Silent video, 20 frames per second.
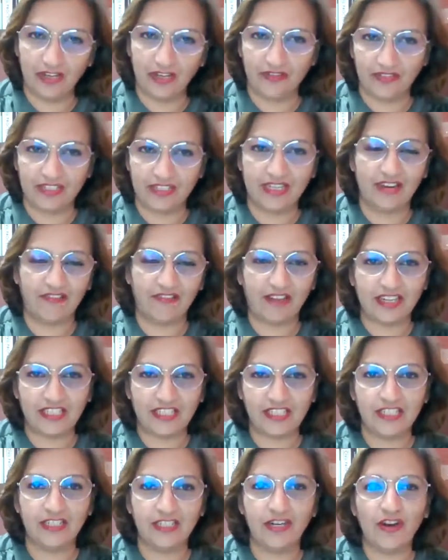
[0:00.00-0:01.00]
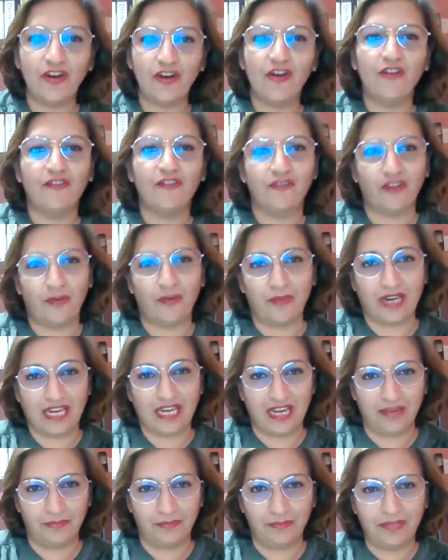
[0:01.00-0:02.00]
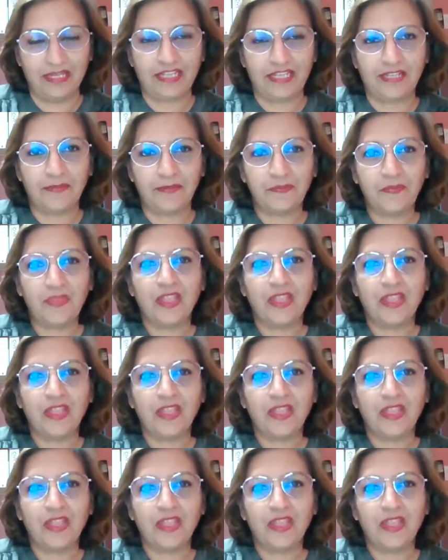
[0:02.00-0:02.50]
of a director from a company.